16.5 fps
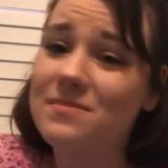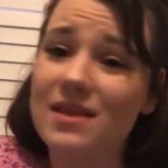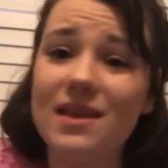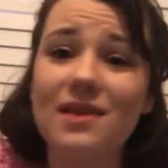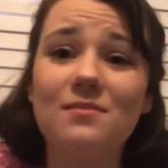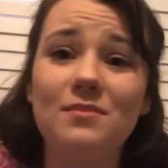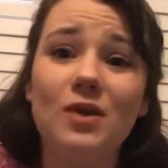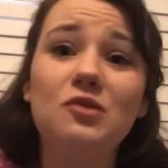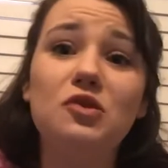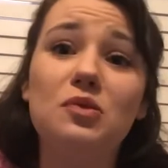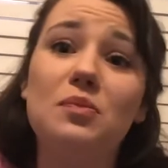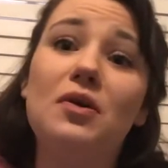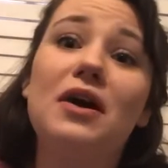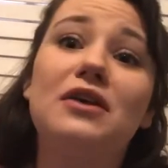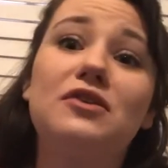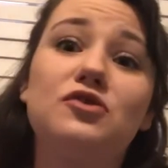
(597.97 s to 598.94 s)
Like
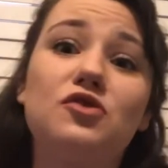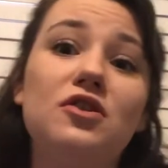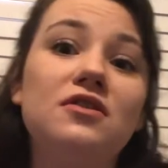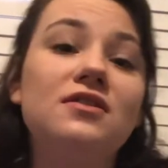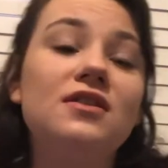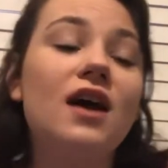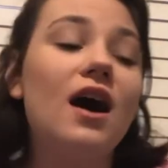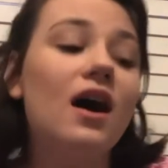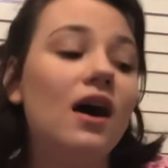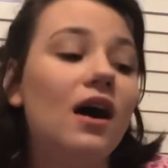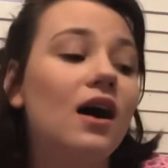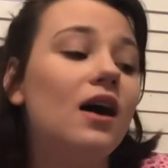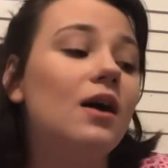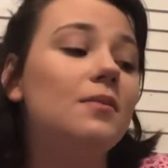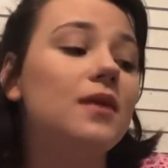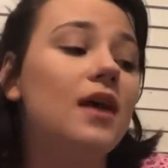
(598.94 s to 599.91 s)
multiple extras.
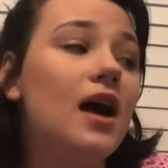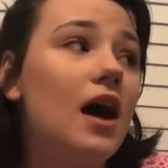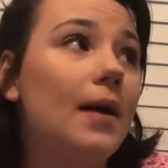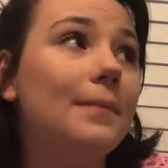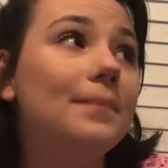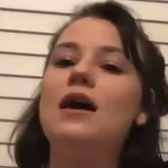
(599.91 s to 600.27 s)
Um, yeah.